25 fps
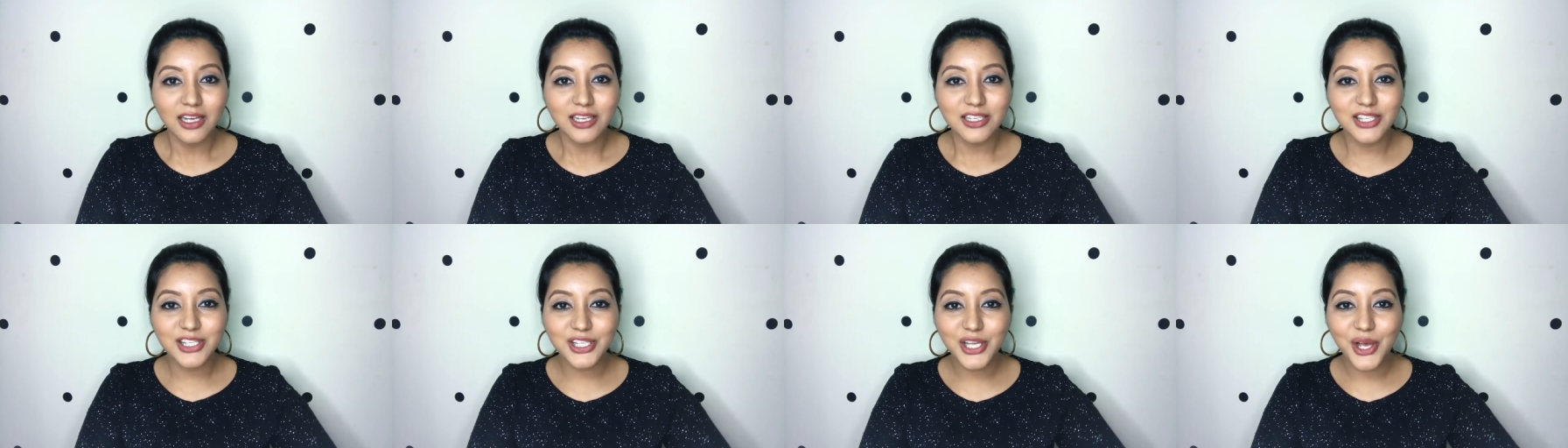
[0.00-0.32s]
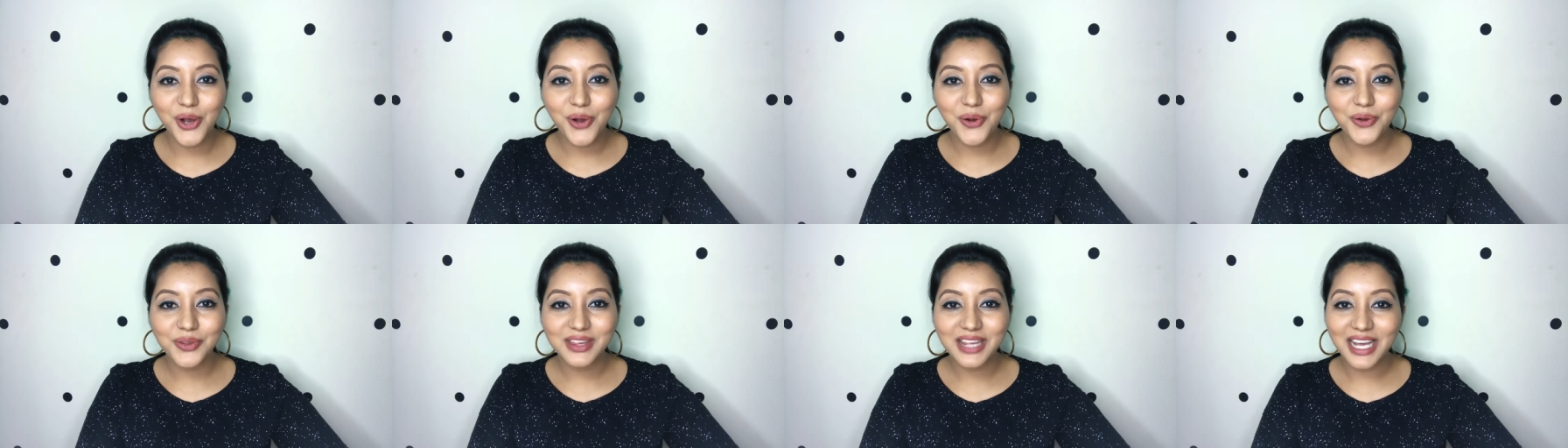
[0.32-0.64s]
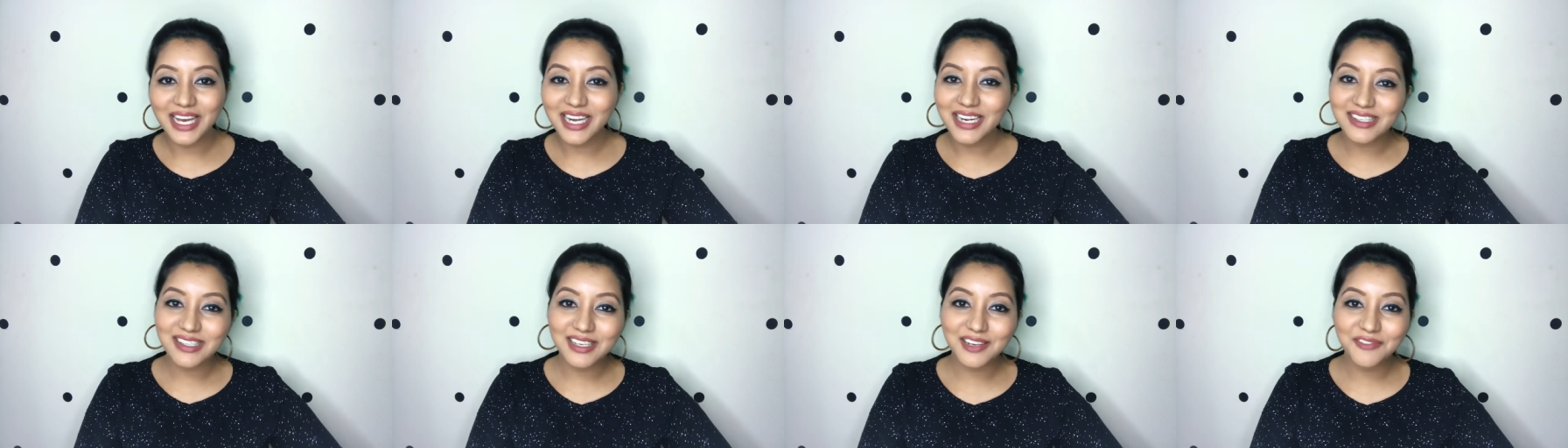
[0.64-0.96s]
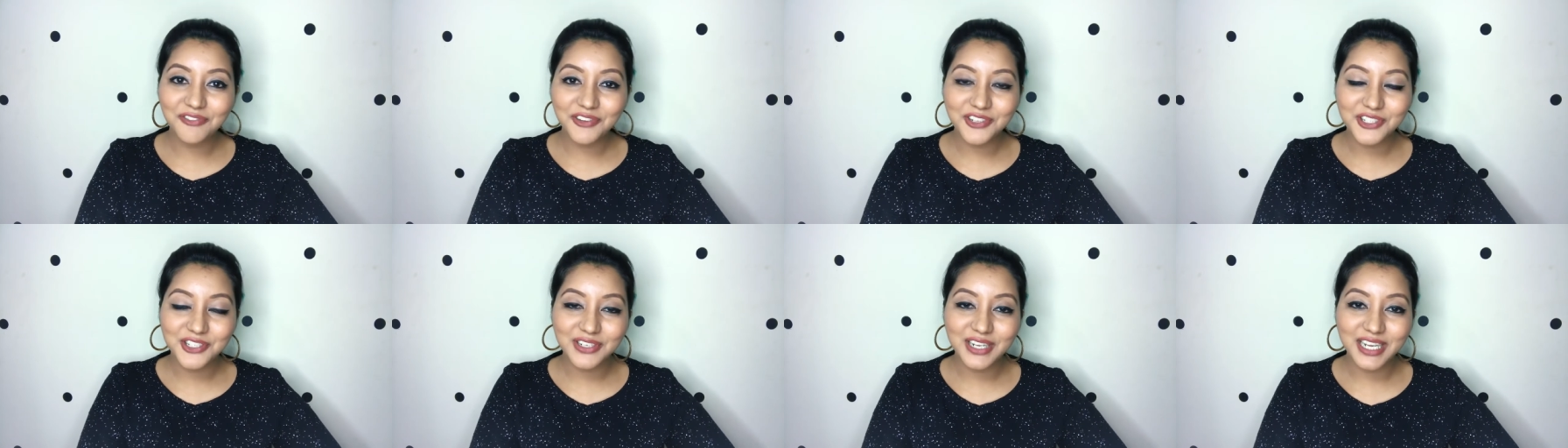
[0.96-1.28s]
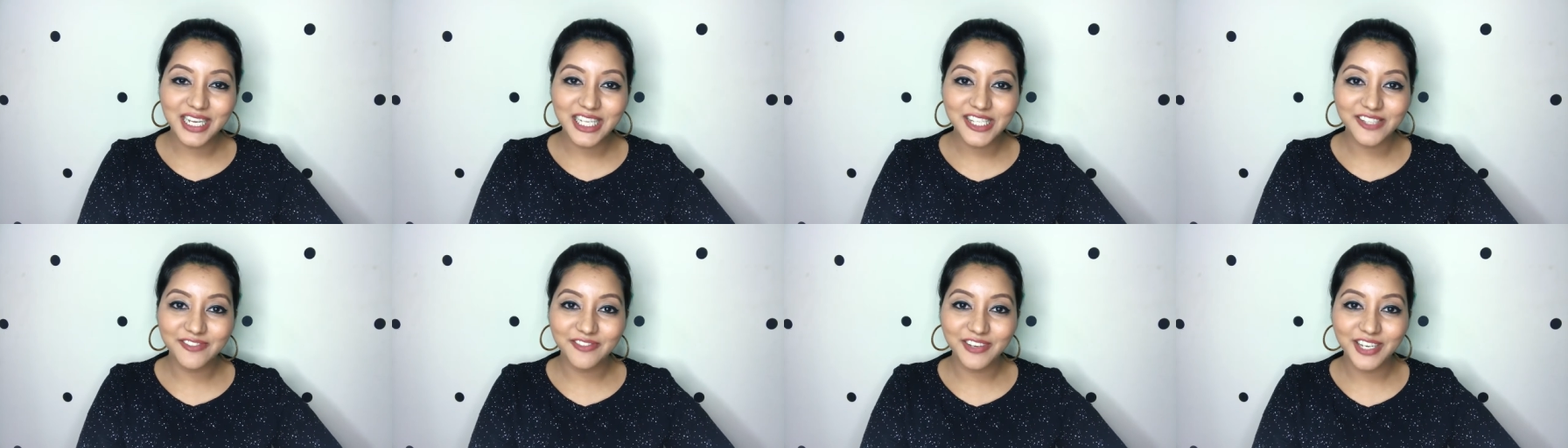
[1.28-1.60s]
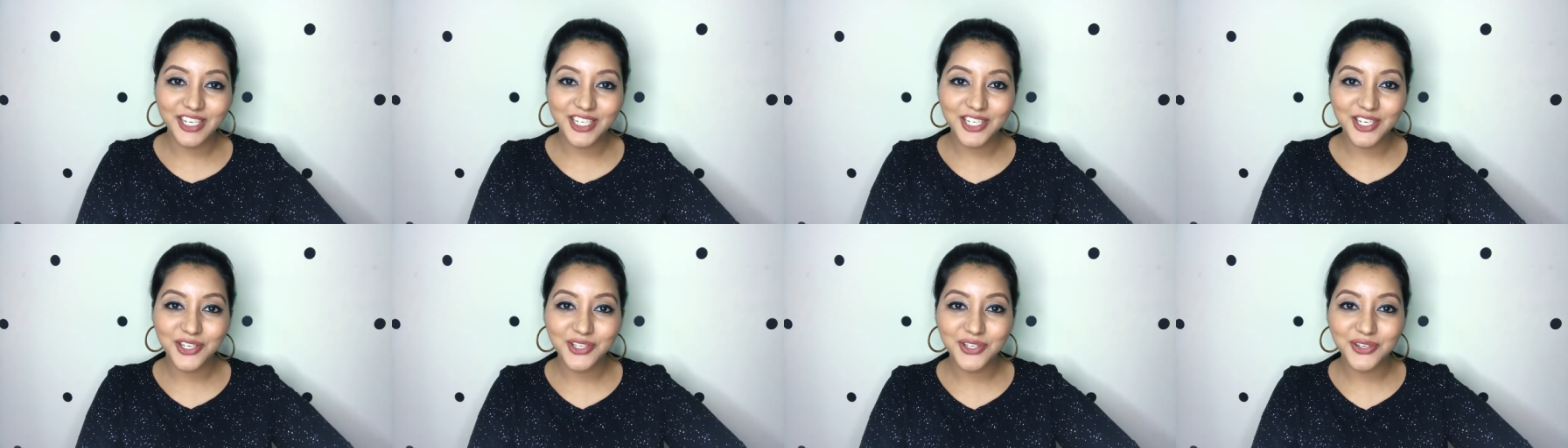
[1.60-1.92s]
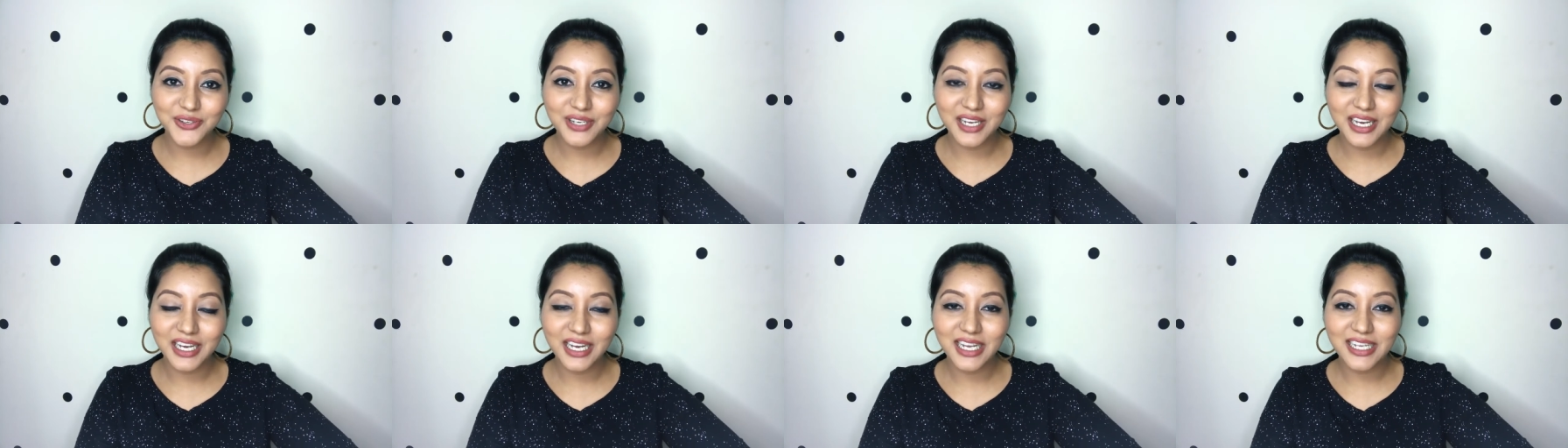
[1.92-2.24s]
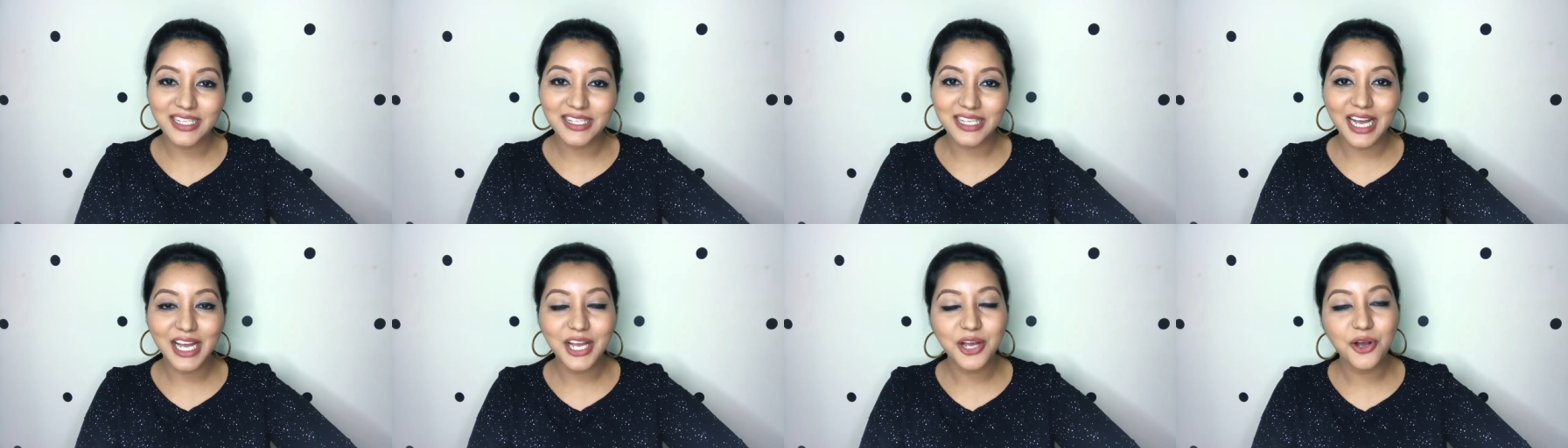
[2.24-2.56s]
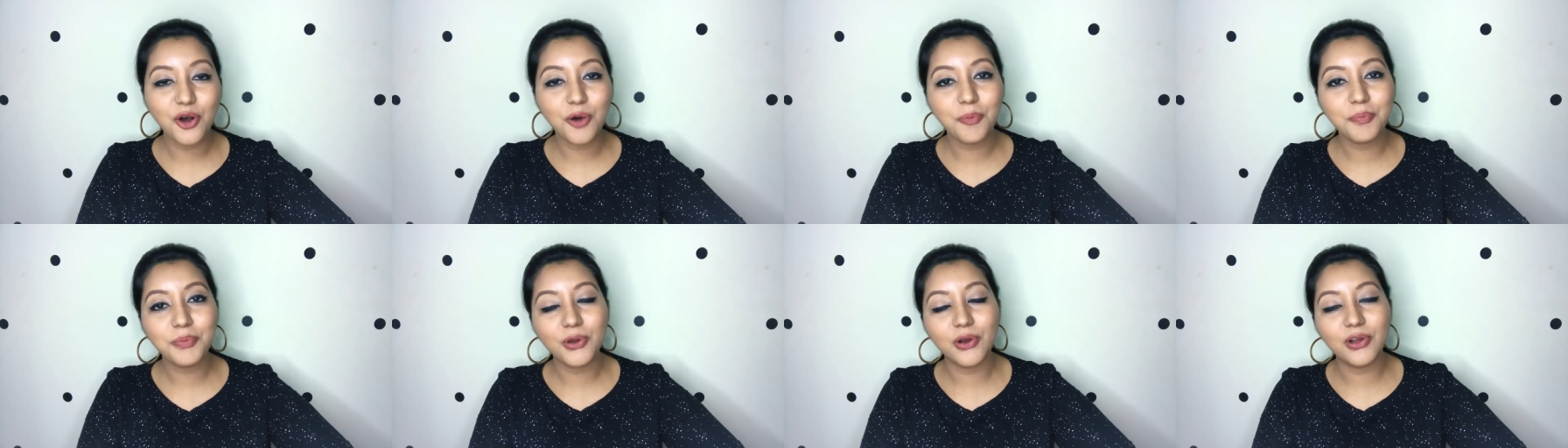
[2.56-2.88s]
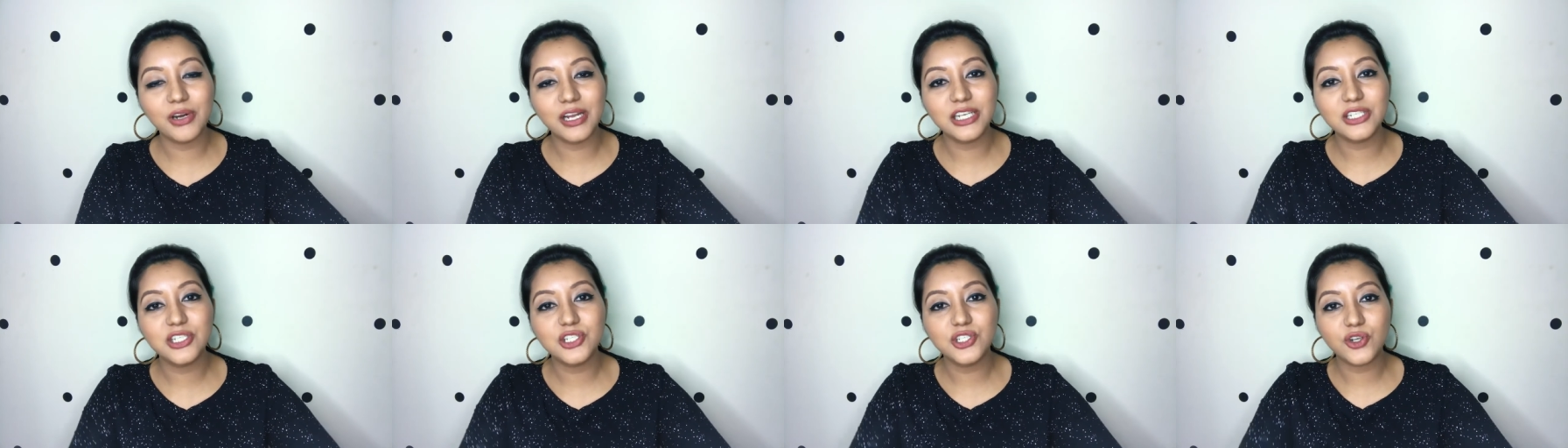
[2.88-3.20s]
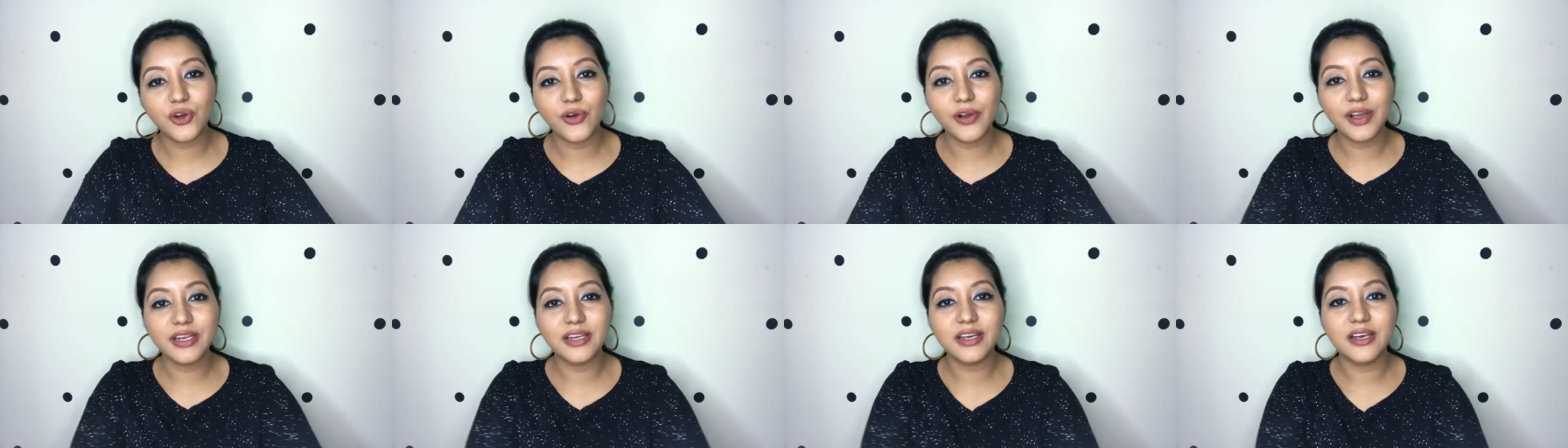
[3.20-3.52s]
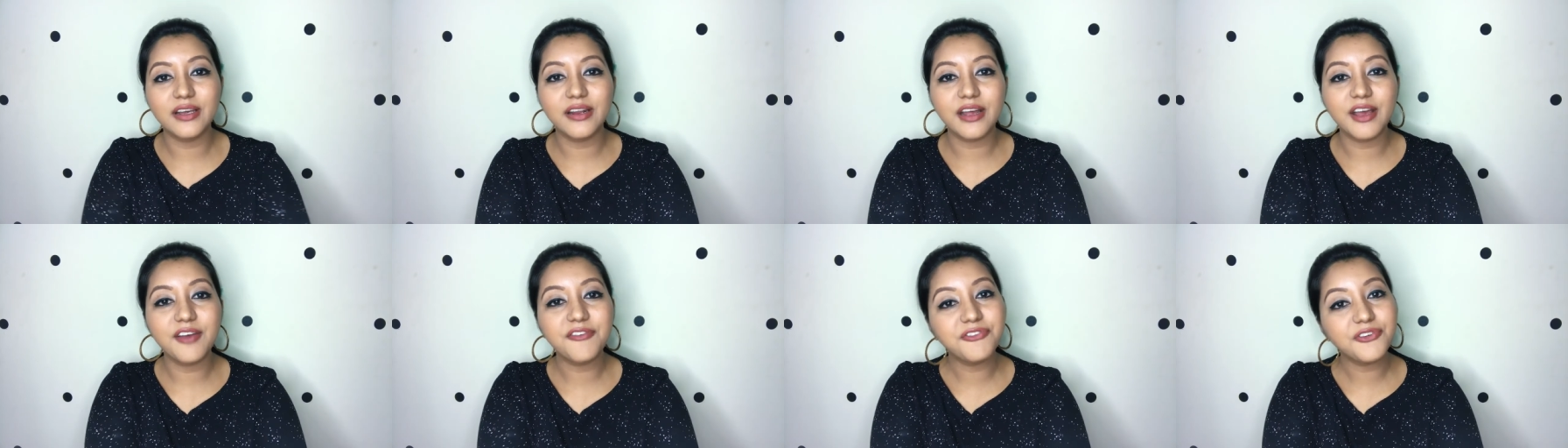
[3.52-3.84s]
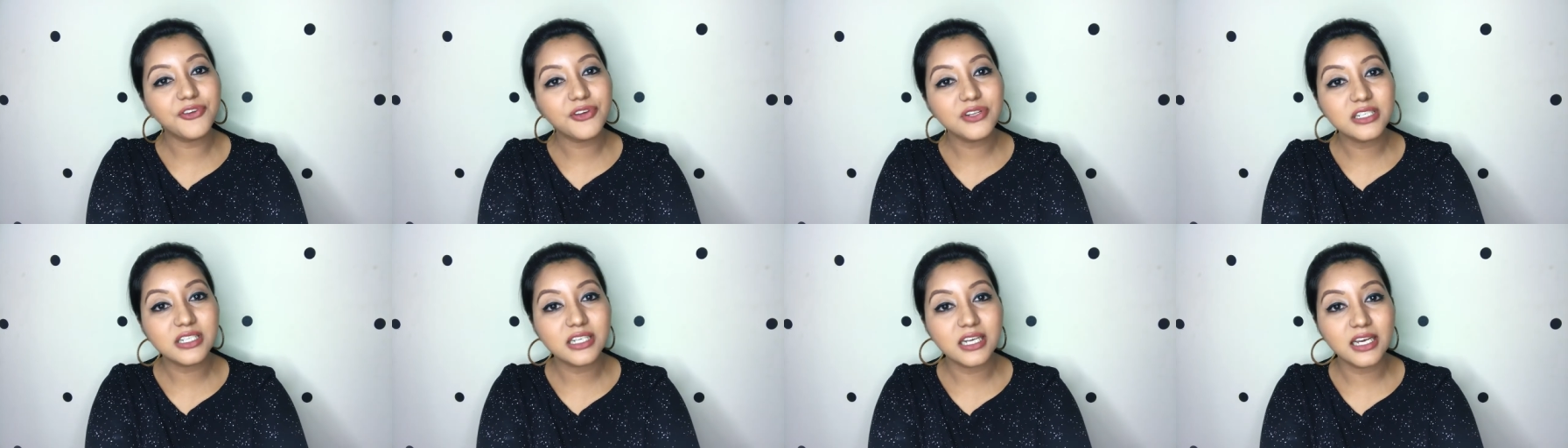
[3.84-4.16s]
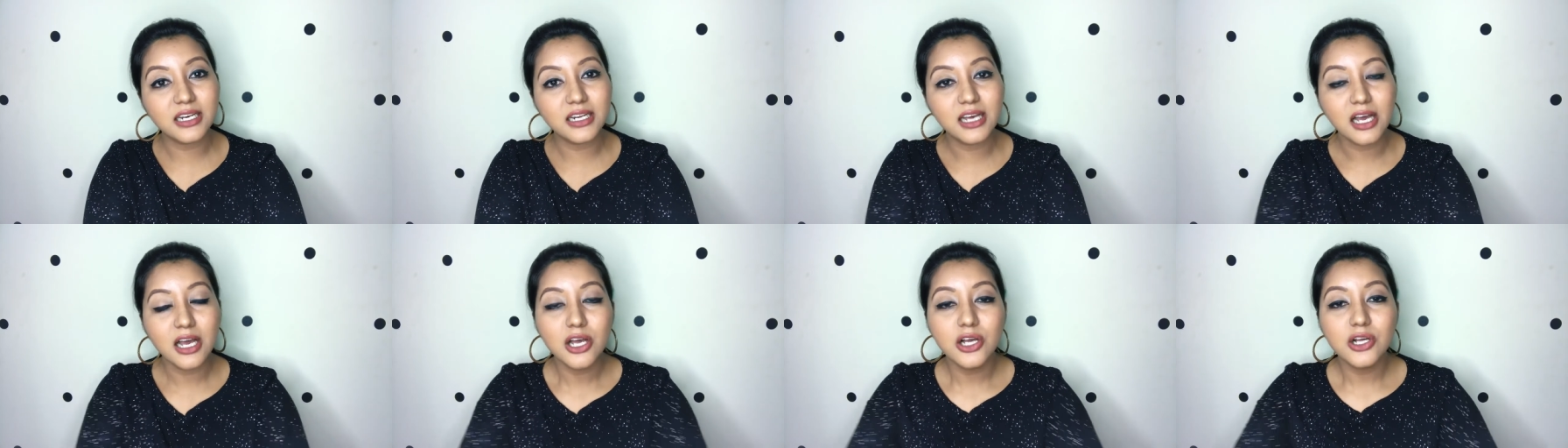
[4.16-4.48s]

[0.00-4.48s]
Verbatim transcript: so that is it for today's video you guys i hope you all enjoyed it if you did